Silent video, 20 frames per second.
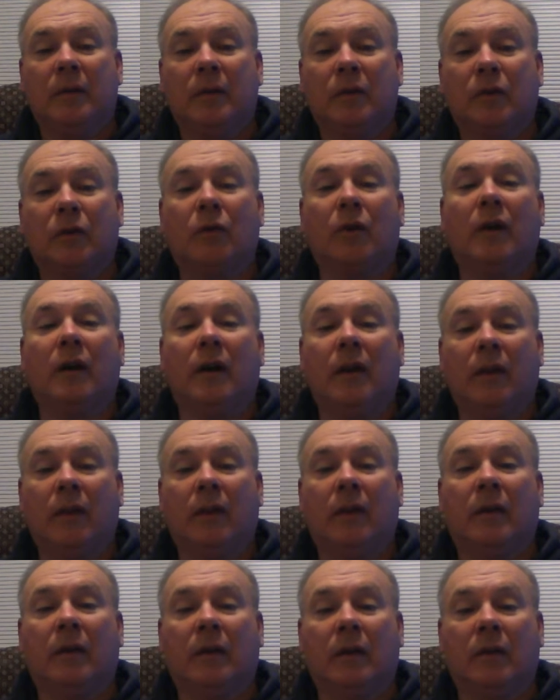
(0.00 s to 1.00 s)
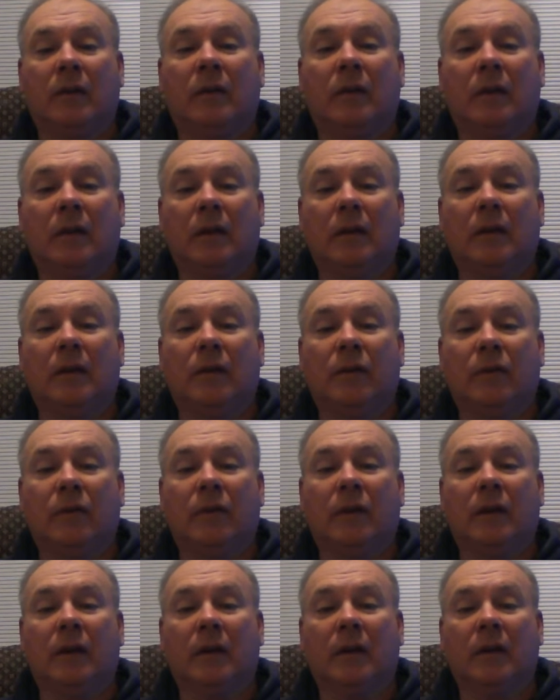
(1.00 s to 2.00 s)
strength to see
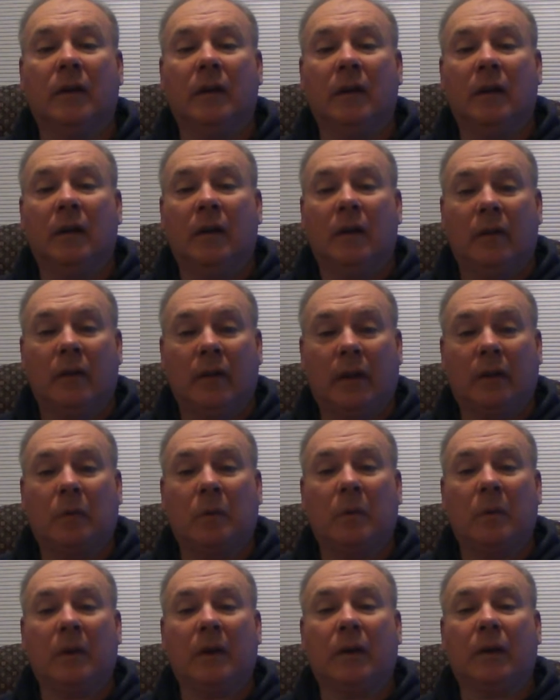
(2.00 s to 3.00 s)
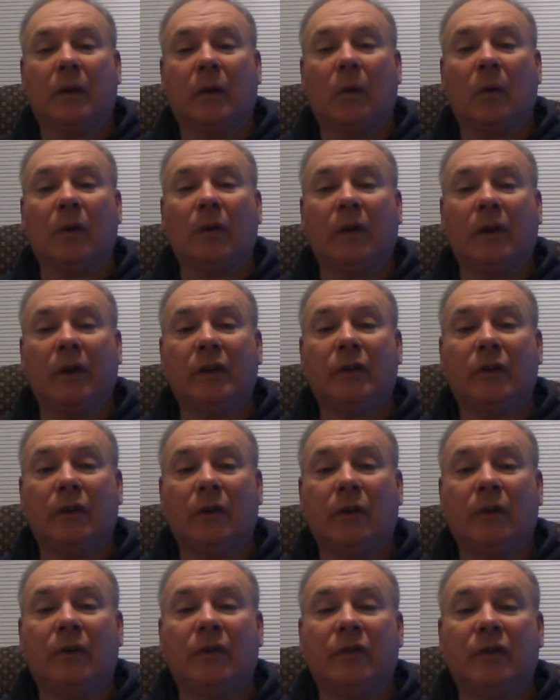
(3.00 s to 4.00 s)
if that's where we get the correlation
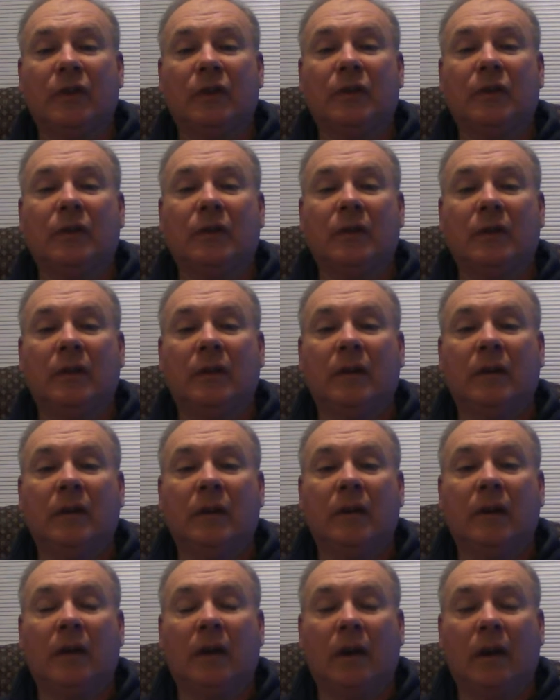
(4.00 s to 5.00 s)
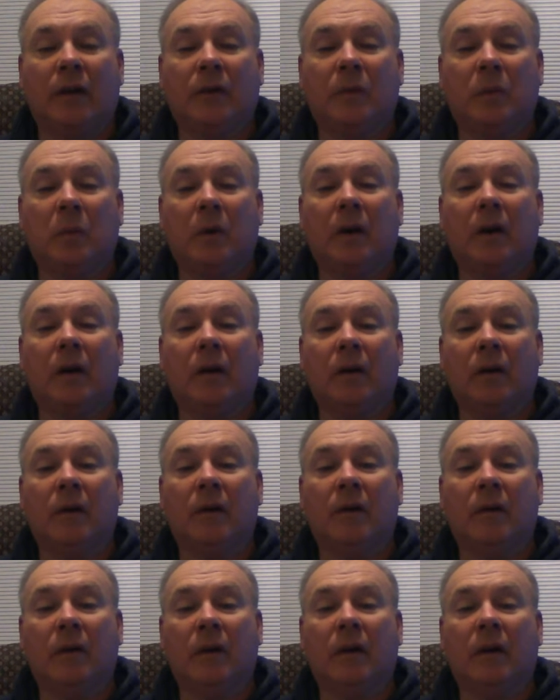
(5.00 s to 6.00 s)
coefficient as
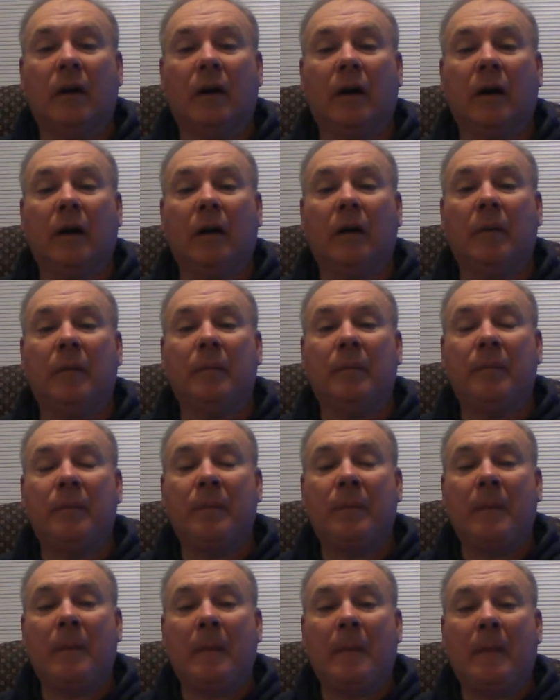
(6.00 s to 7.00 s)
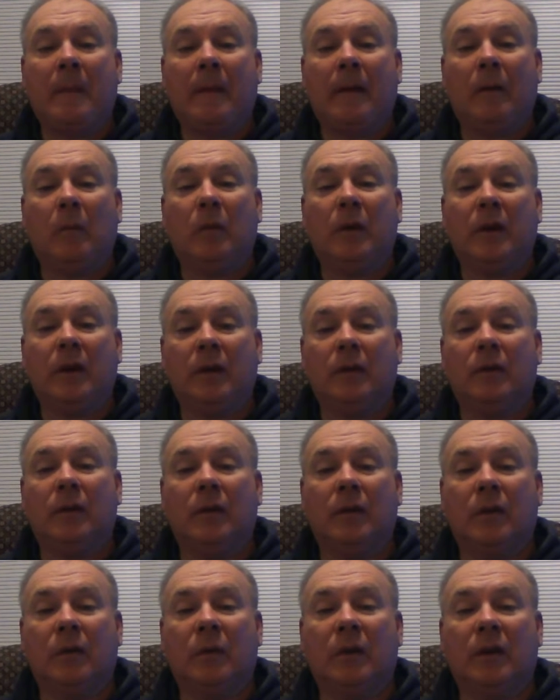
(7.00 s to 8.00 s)
well, and we
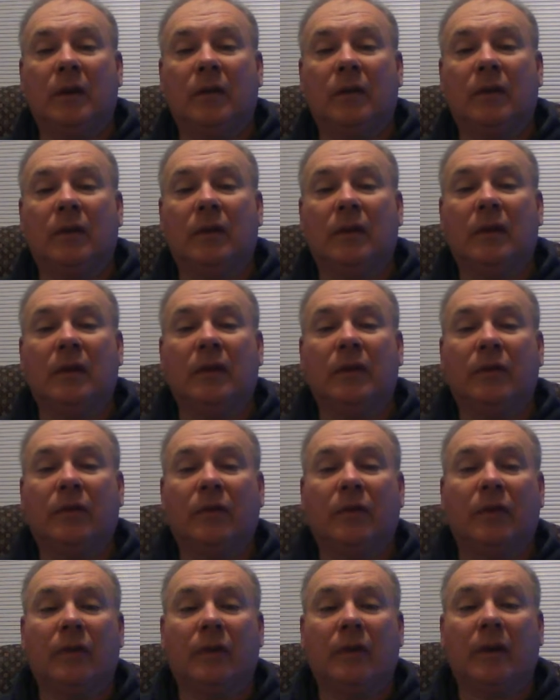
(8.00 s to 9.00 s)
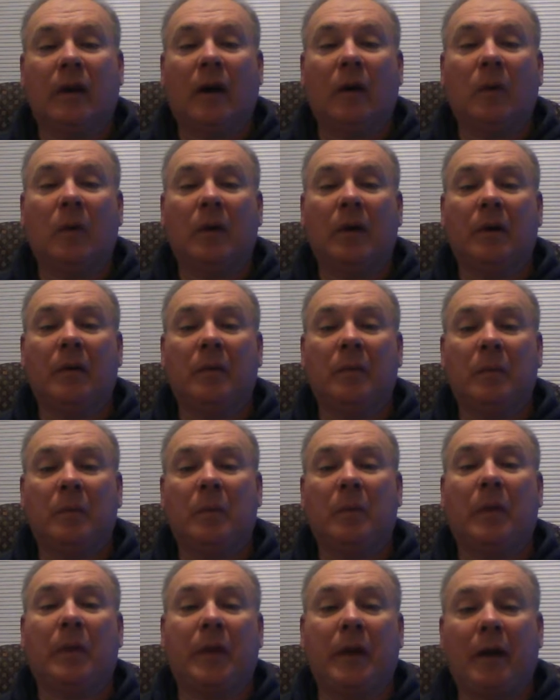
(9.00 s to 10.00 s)
can see how we'll
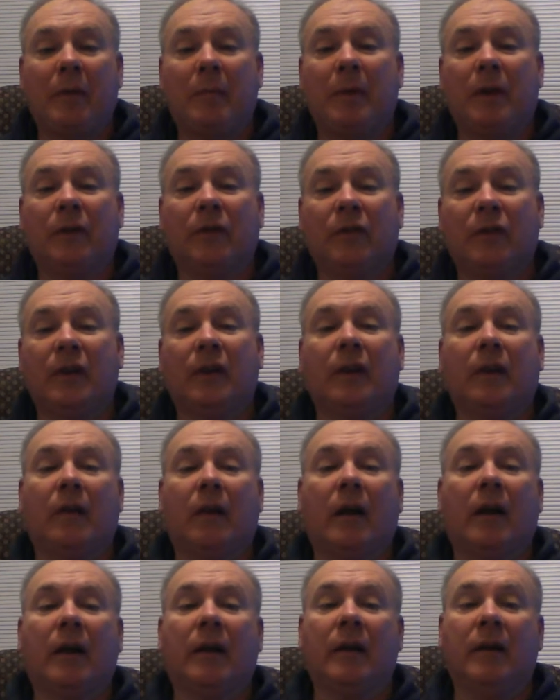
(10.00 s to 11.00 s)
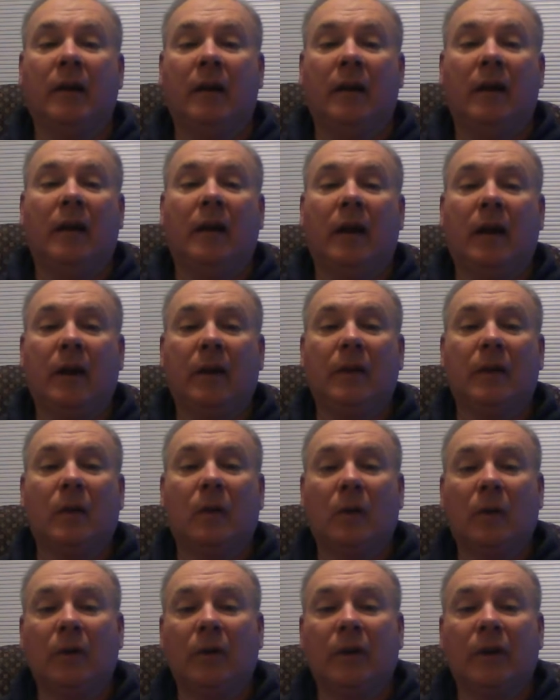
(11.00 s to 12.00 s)
put that best fitting line and the
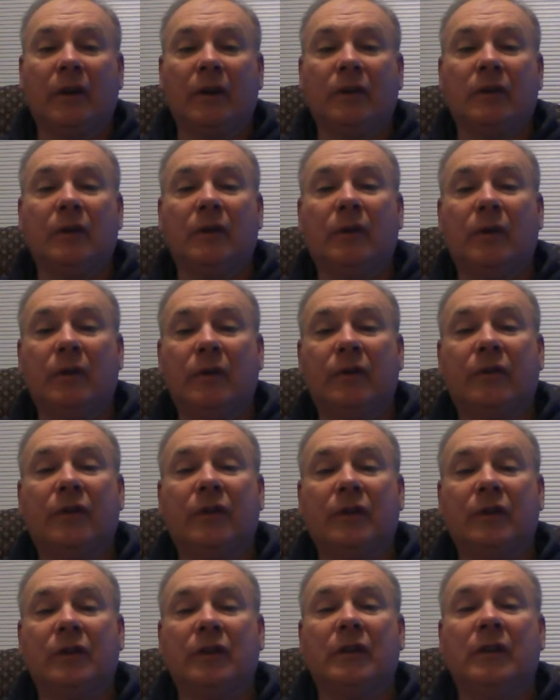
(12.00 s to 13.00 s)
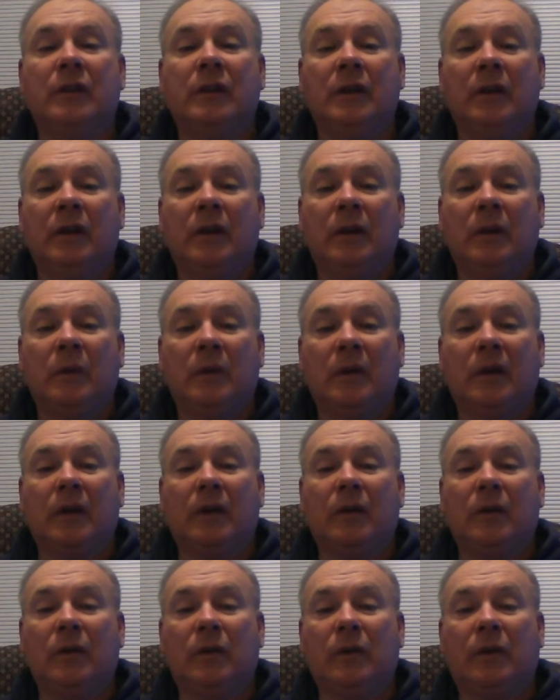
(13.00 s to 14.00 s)
correlation coefficient. We
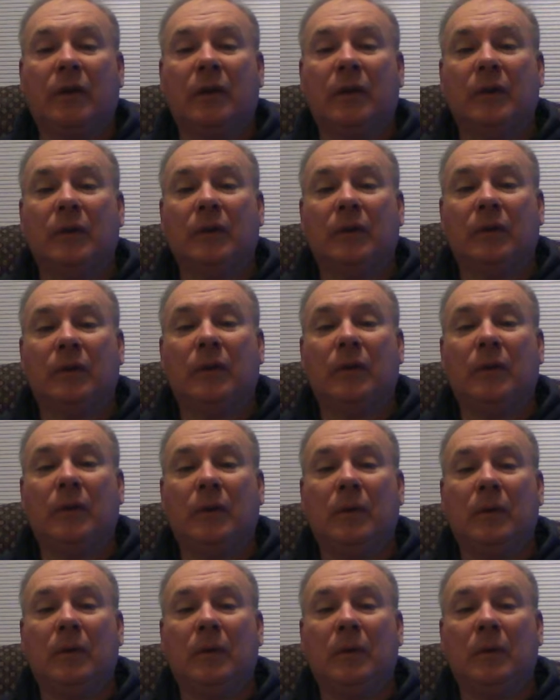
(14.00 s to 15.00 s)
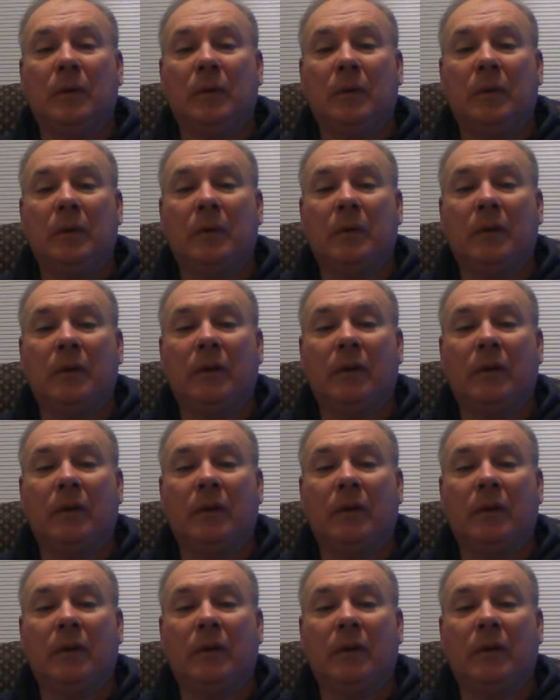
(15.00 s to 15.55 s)
can use those to